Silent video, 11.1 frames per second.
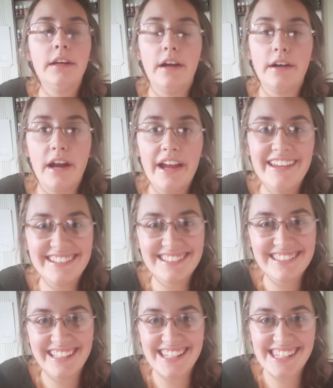All right,
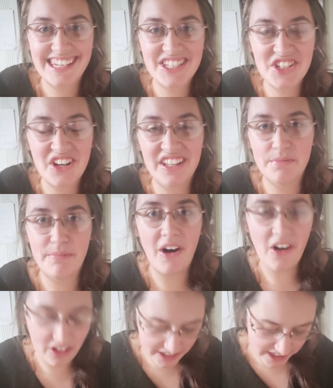let's get you on the
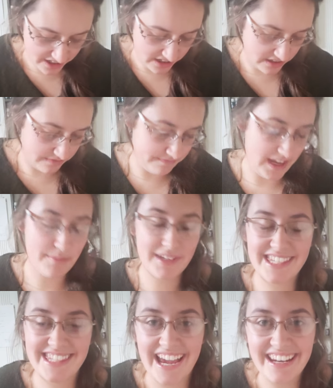ball here. I'm
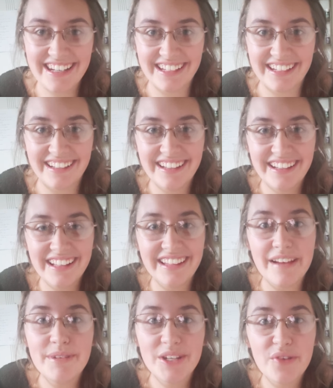excited.
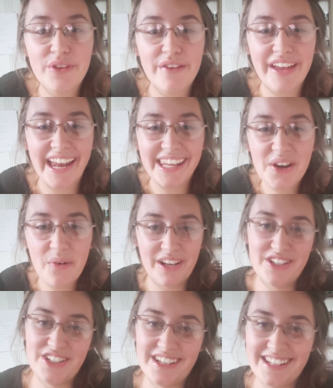Let me know if you have any
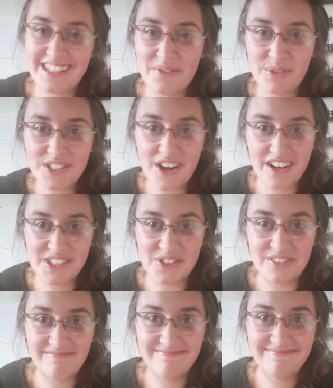questions and we'll talk soon.